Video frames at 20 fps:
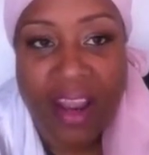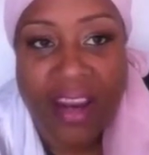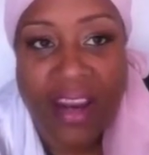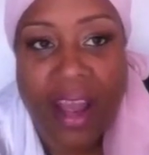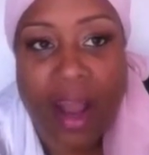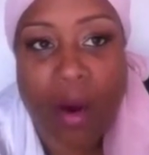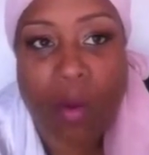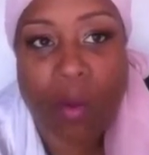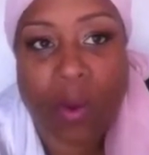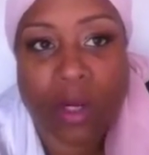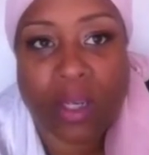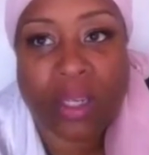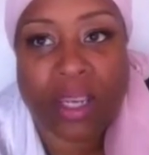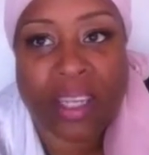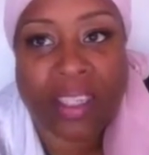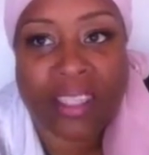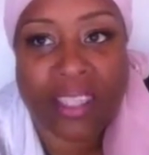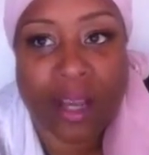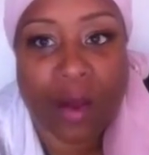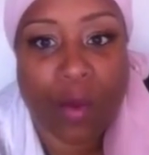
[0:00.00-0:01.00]
Now, what do
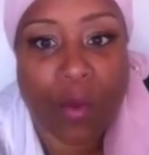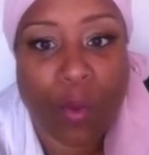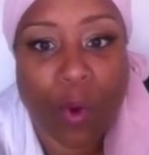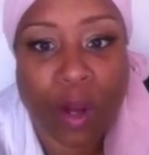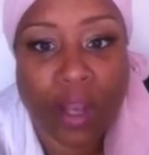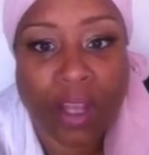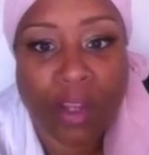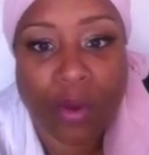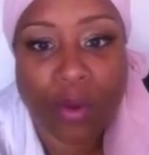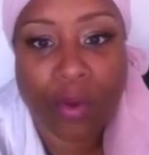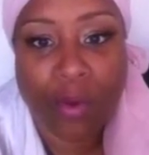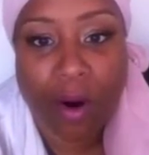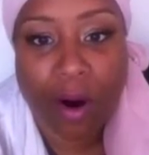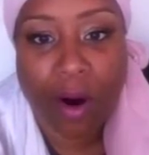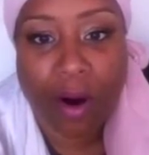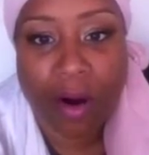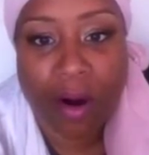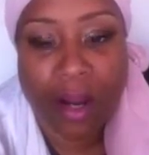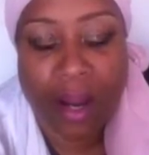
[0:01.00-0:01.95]
they say what you were?